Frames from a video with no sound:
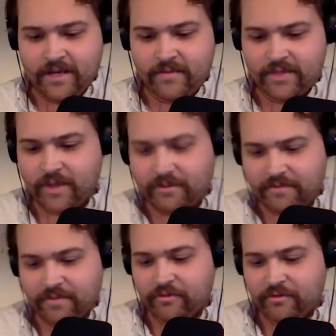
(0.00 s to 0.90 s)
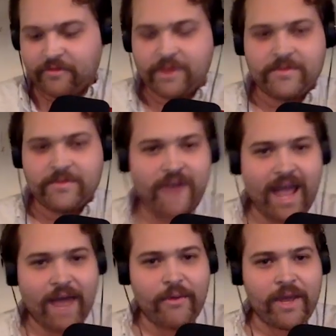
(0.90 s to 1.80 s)
Please welcome to the program, Mr.
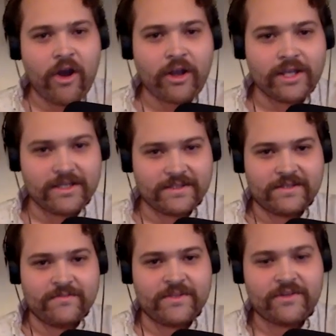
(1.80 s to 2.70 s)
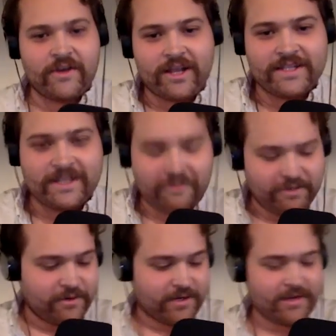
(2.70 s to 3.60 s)
Howie Hawkins. Mr. Hawkins, how are you doing?